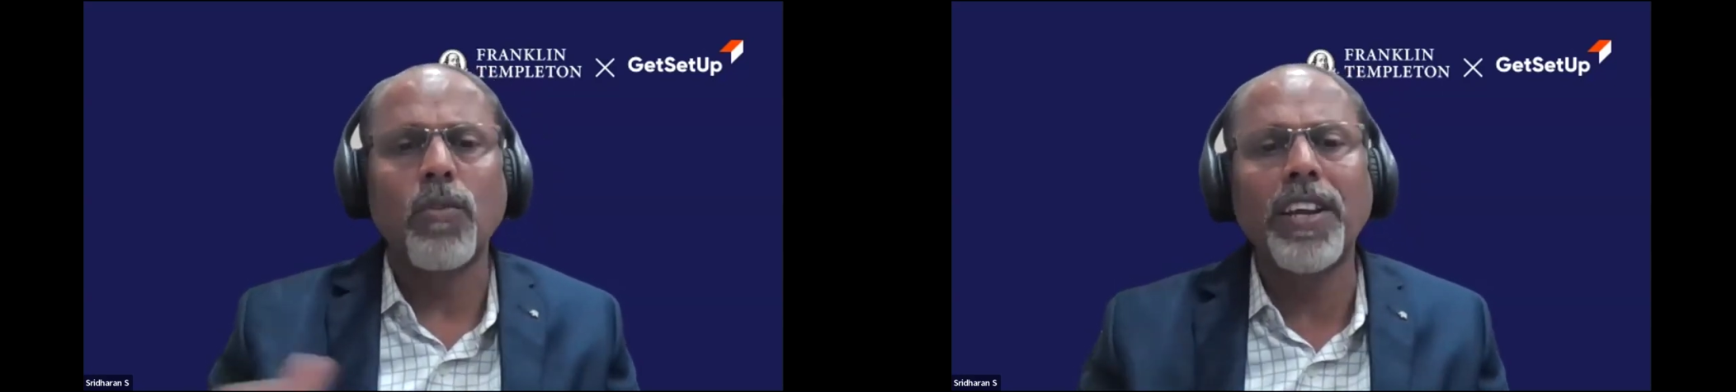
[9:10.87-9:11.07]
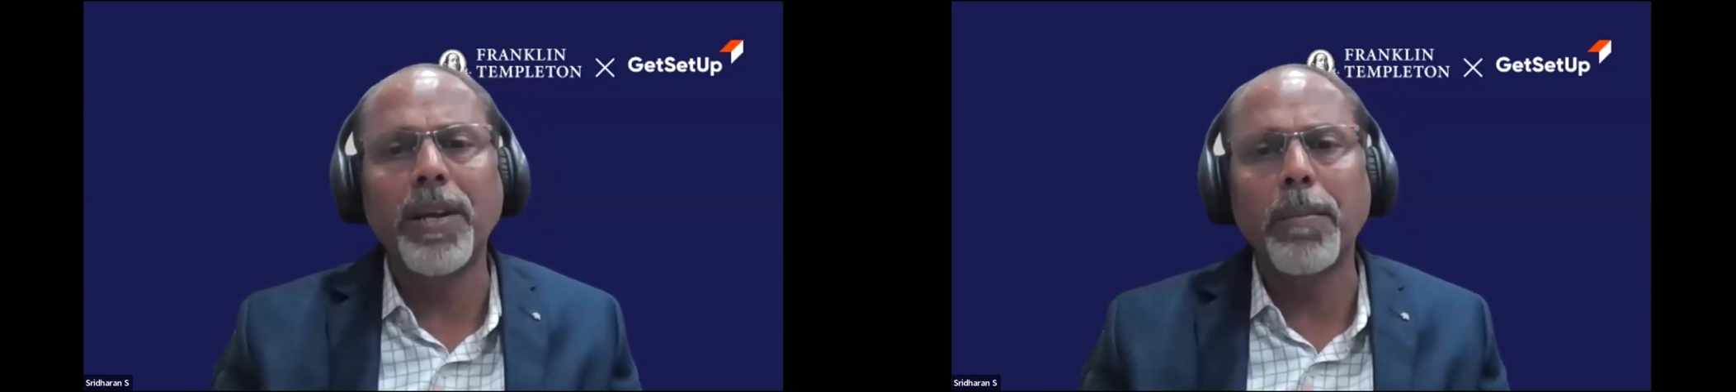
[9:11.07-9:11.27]

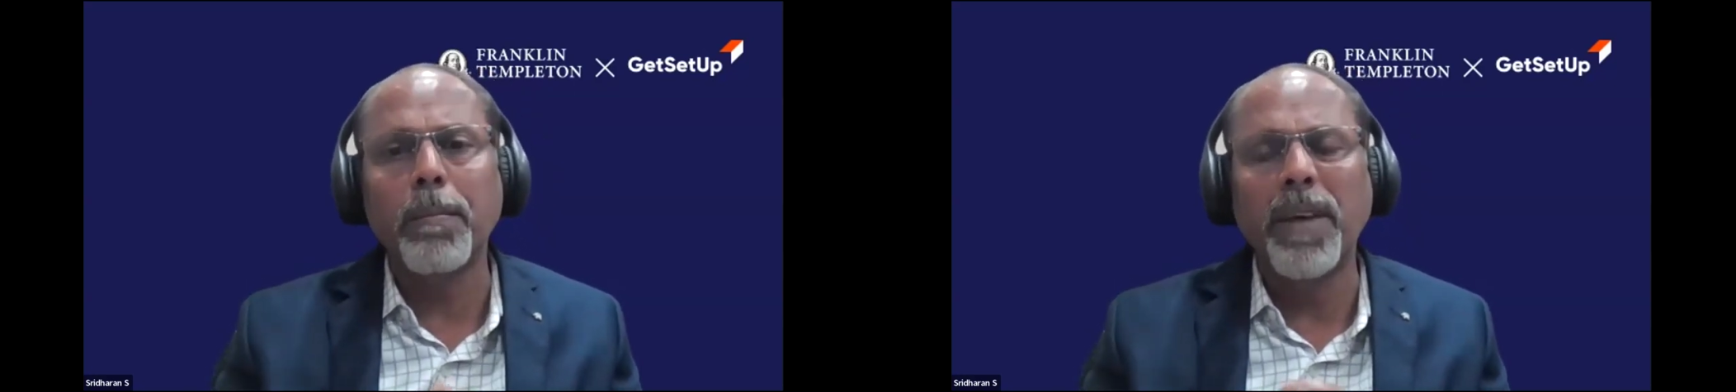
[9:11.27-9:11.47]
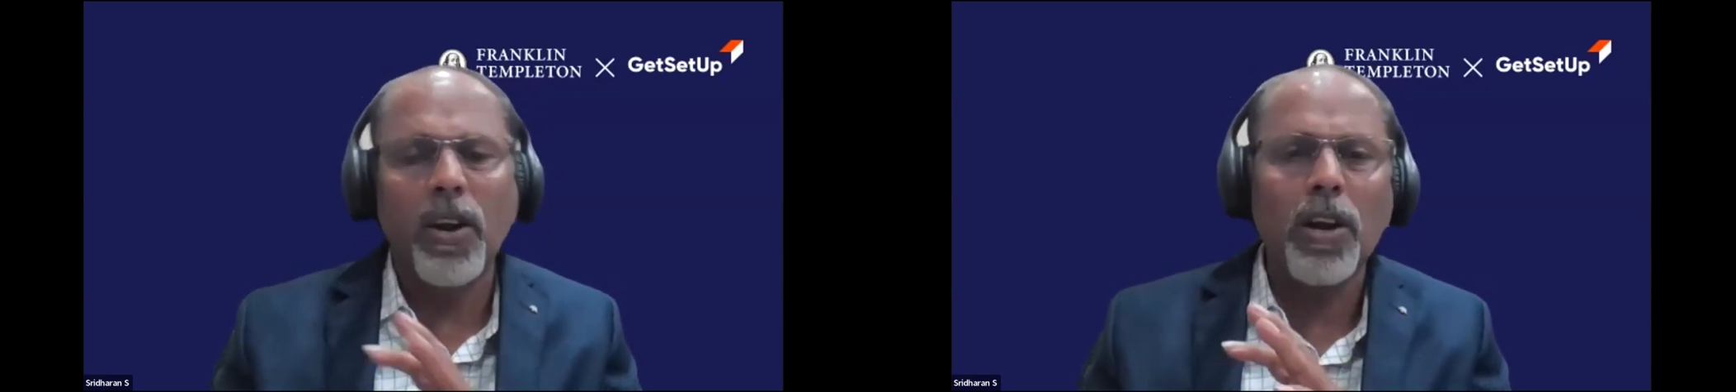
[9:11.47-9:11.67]
So
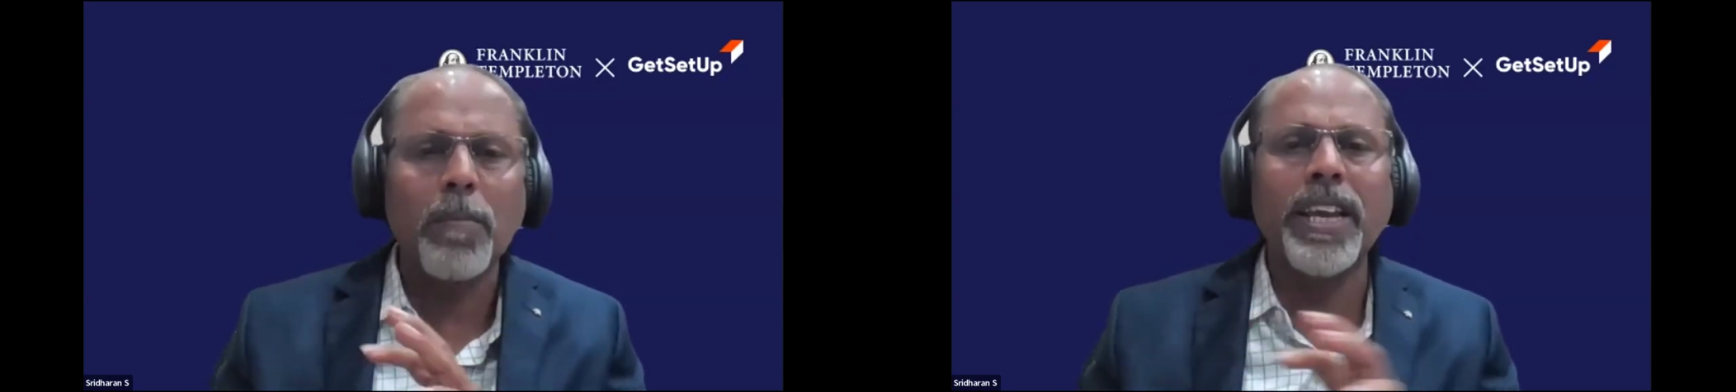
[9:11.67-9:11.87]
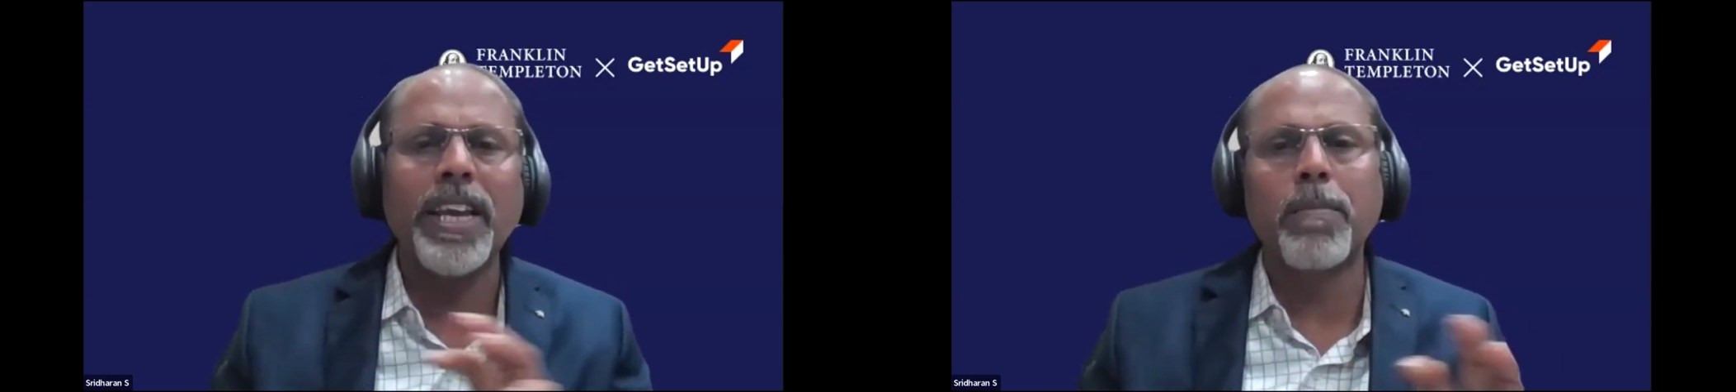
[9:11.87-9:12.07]
we may
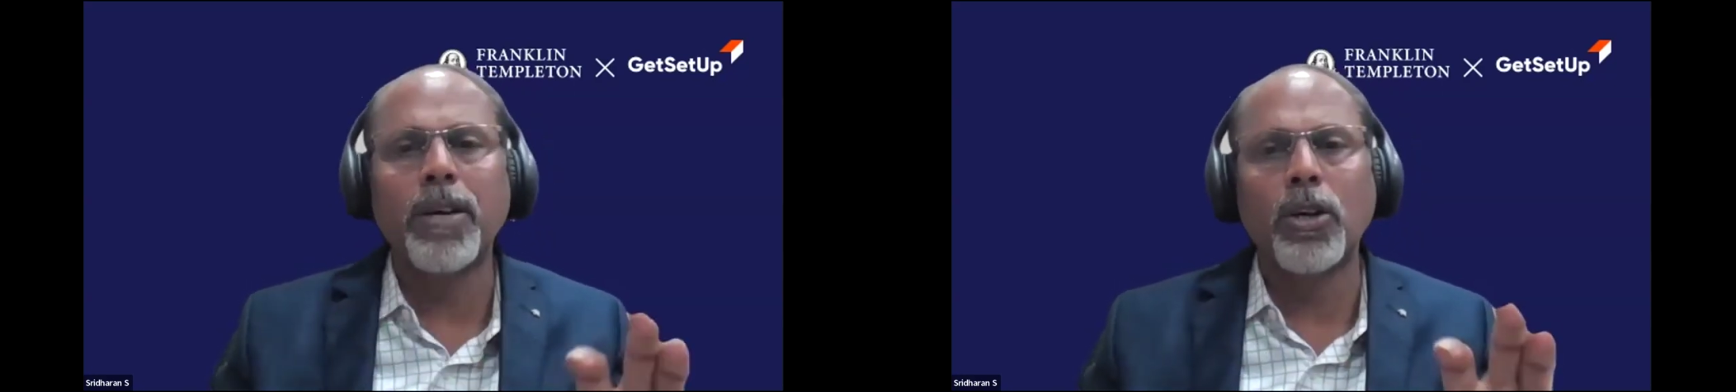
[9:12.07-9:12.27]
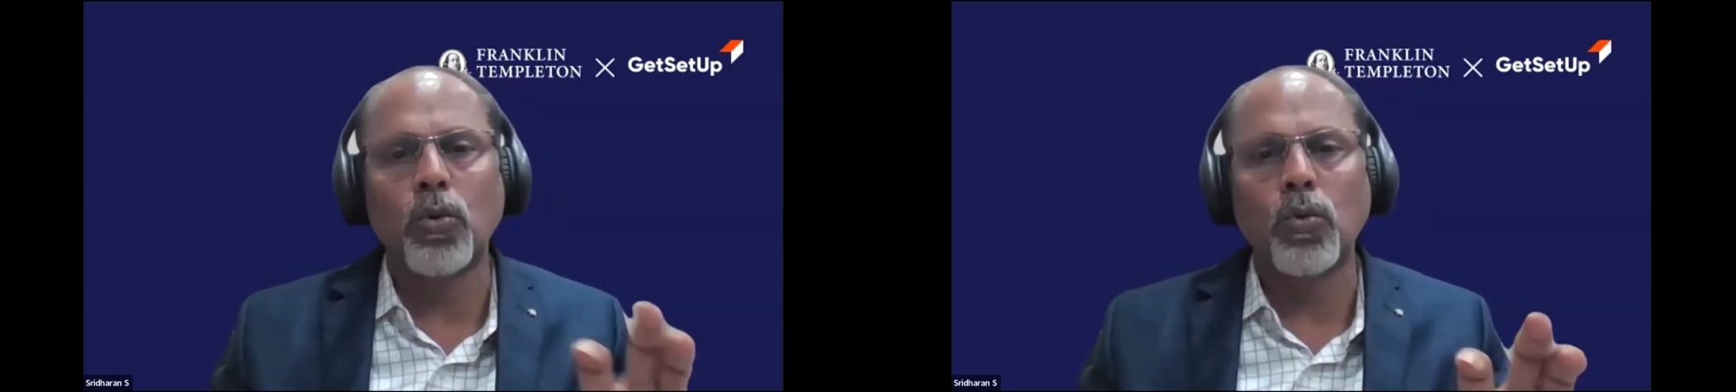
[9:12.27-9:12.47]
not be
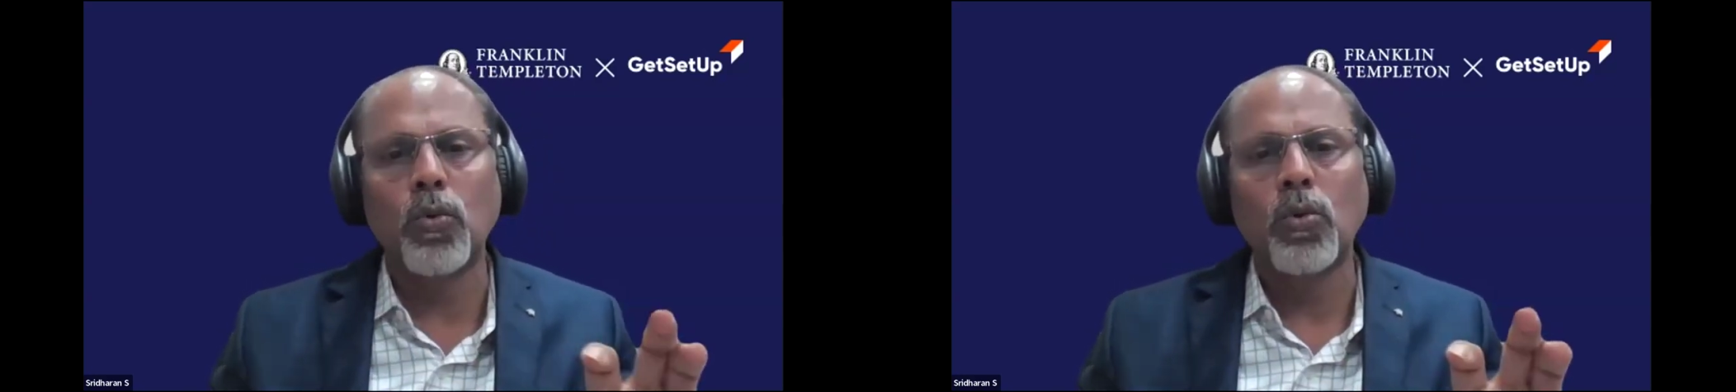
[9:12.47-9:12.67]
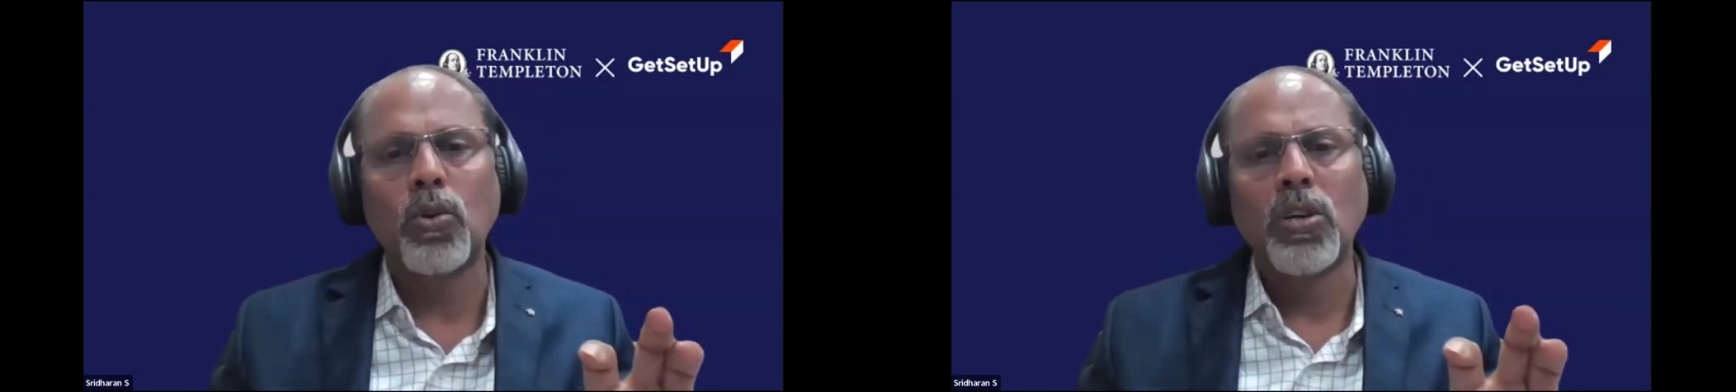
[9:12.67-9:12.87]
able
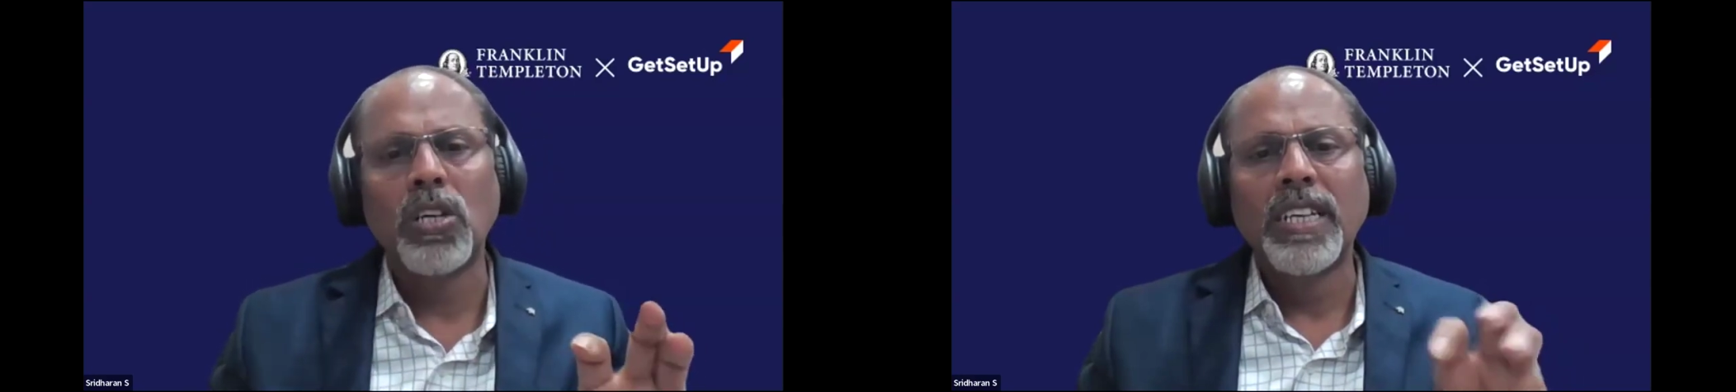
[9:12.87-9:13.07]
to